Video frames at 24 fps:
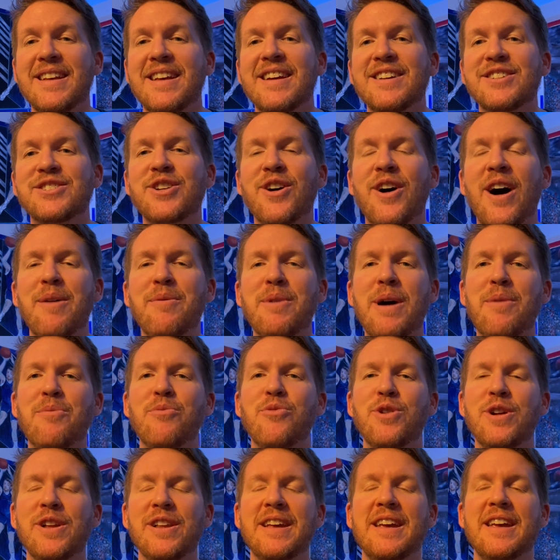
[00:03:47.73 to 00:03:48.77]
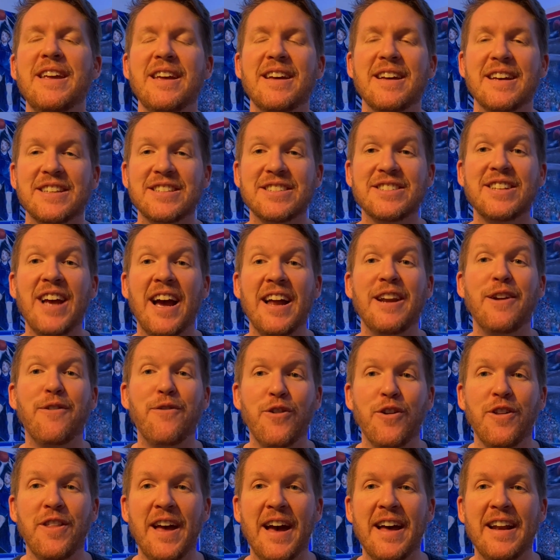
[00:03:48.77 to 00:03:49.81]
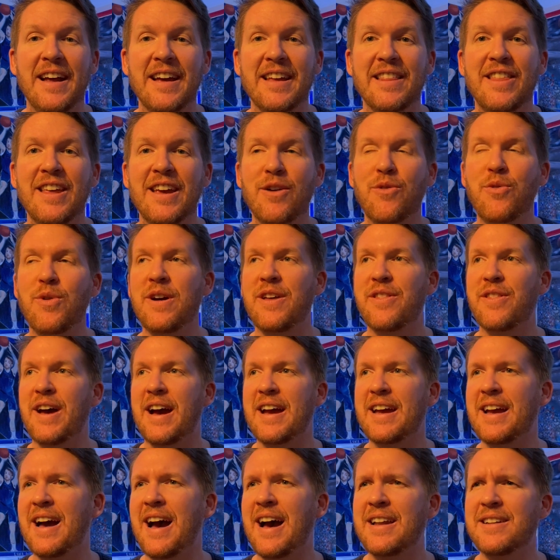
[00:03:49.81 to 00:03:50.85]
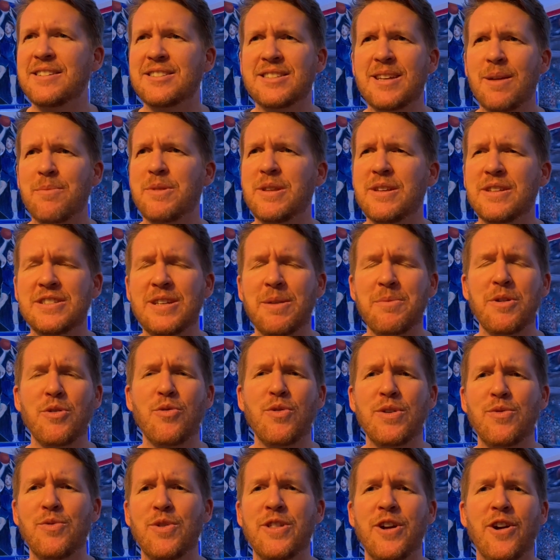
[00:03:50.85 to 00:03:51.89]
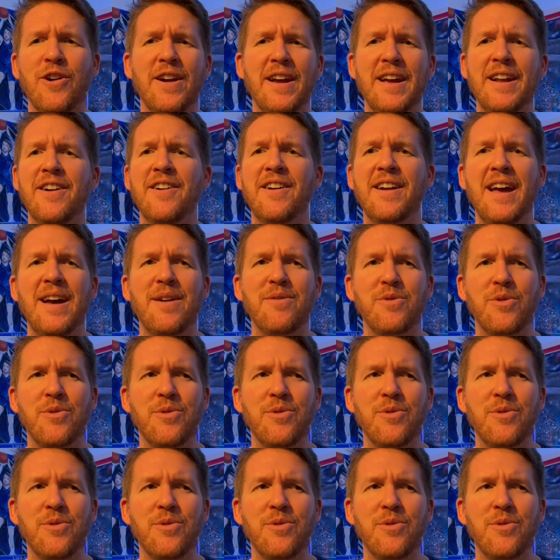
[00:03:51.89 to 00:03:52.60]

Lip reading: So I'm really excited for that. I think I got something with our internet.